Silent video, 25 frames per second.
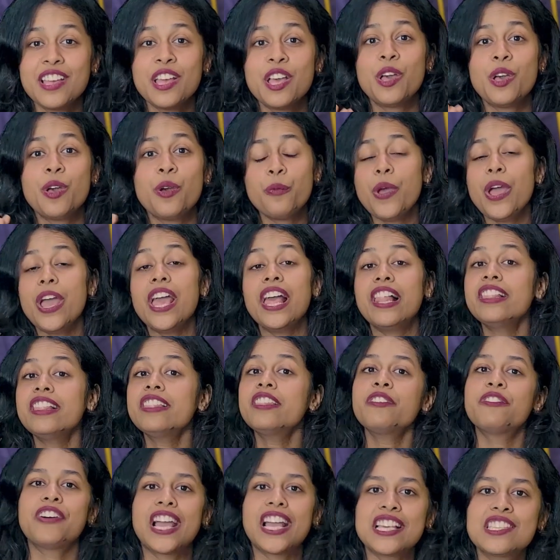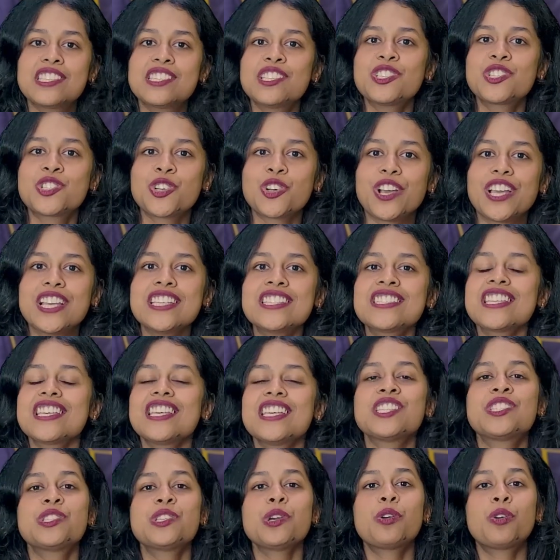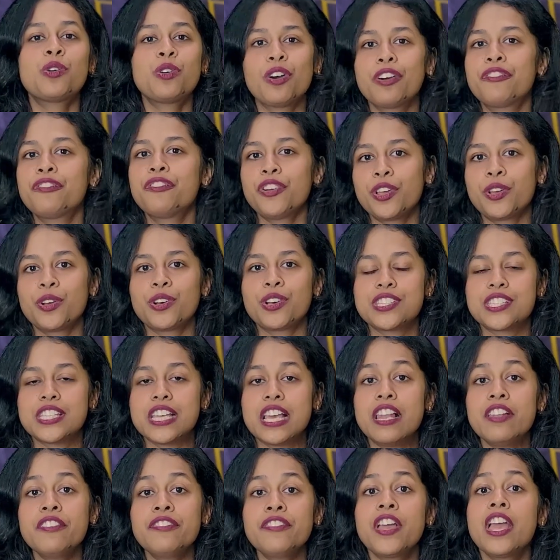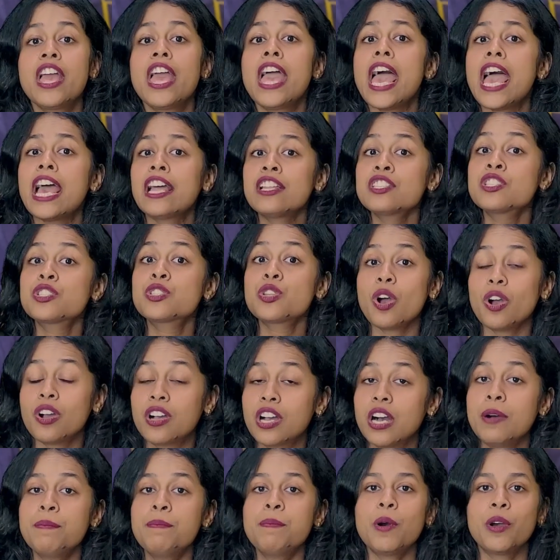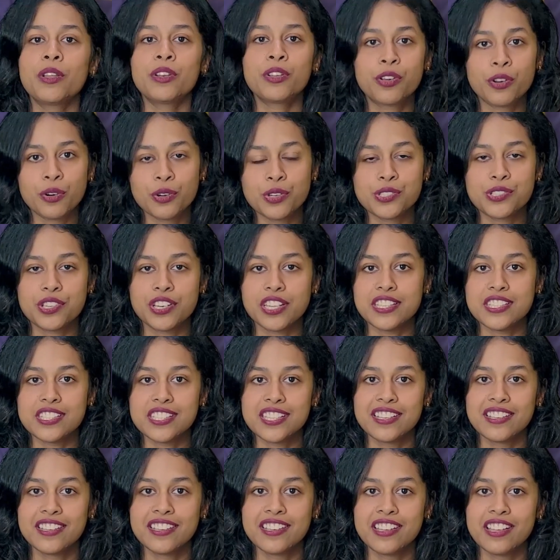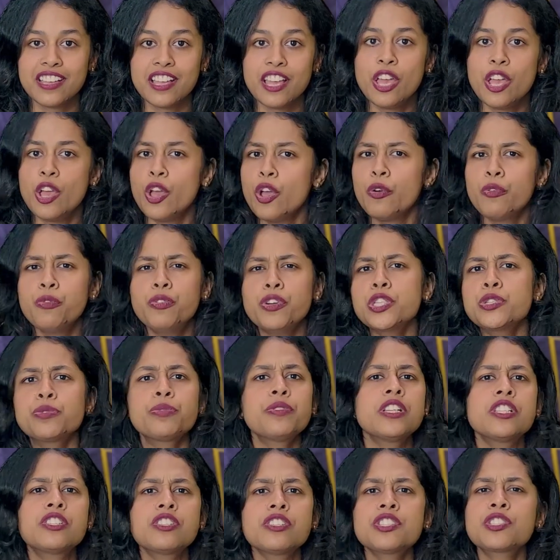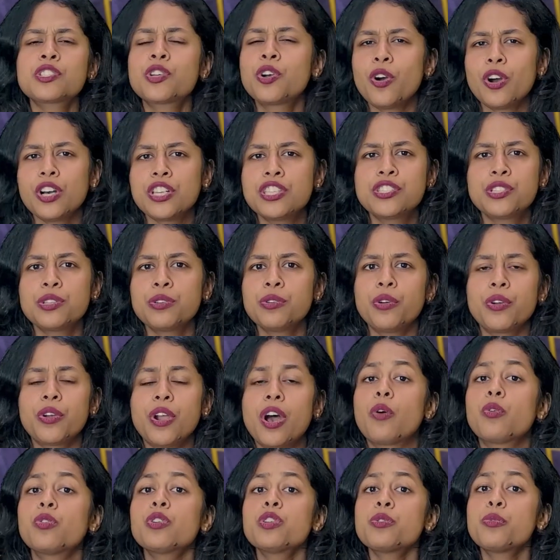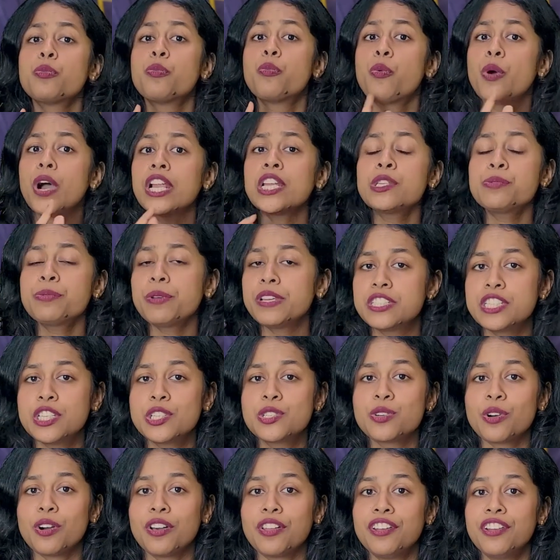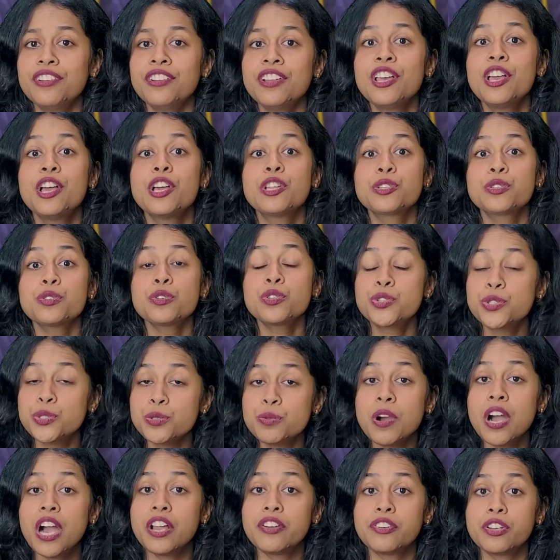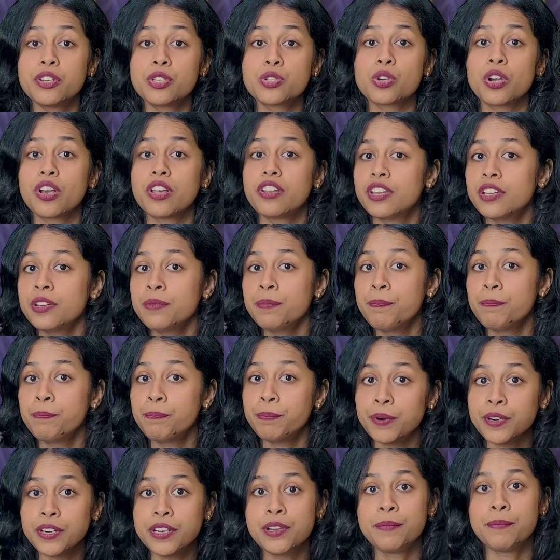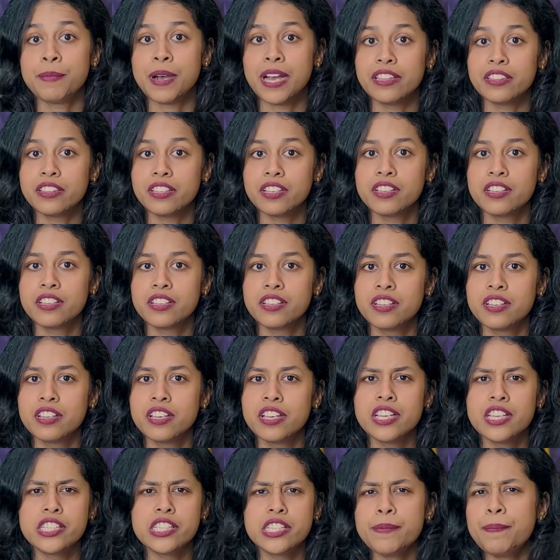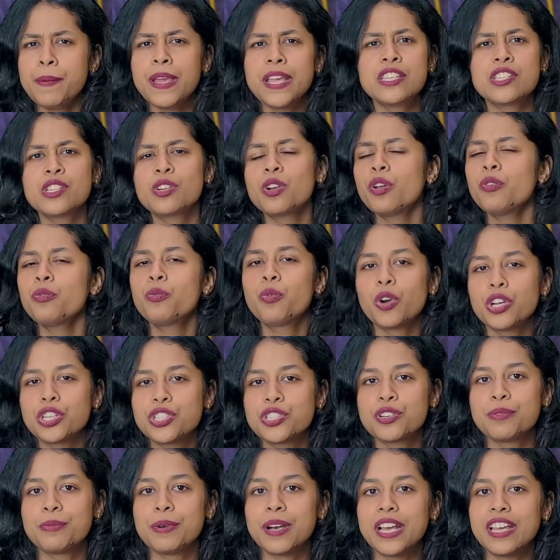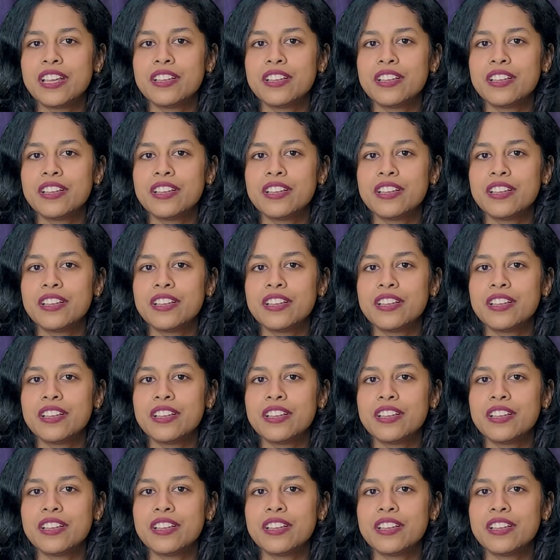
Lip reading: Well, the wiser choice is to cook for yourself and stock up on groceries, which will just cost you around $120 to $200 per month, depending on what you buy.